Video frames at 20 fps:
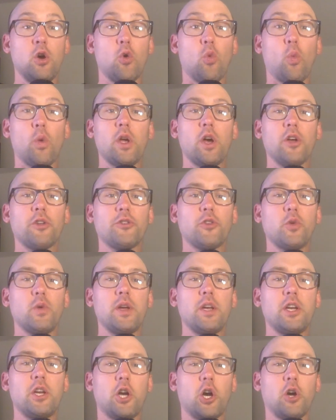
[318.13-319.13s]
We also
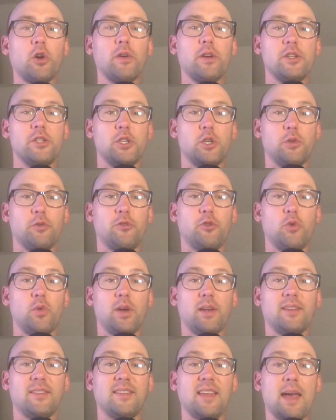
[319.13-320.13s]
encourage you to
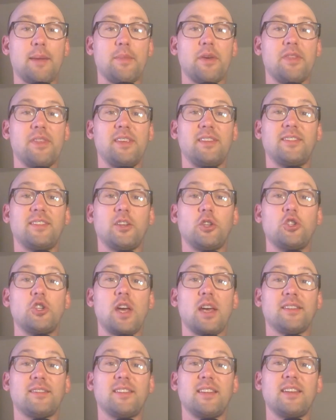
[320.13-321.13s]
examine the
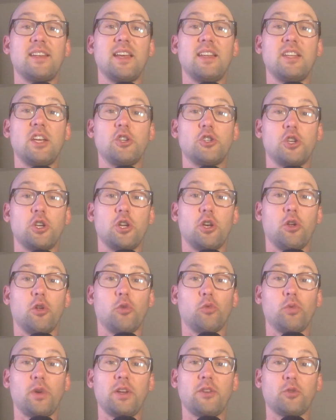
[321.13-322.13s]
suggested
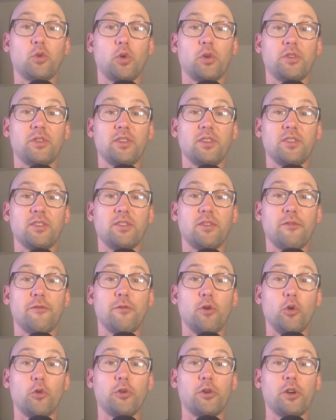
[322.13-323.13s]
additional resources
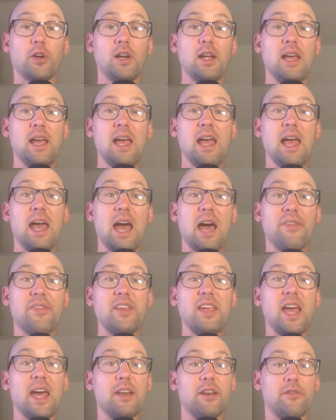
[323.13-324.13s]
folder at
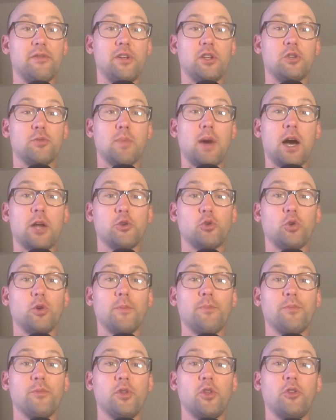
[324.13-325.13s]
the end of each
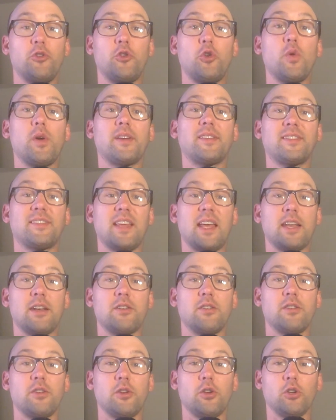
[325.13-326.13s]
module to
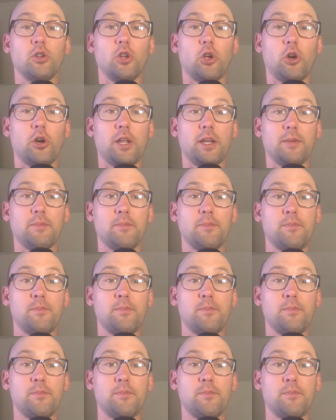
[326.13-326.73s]
extend your learning.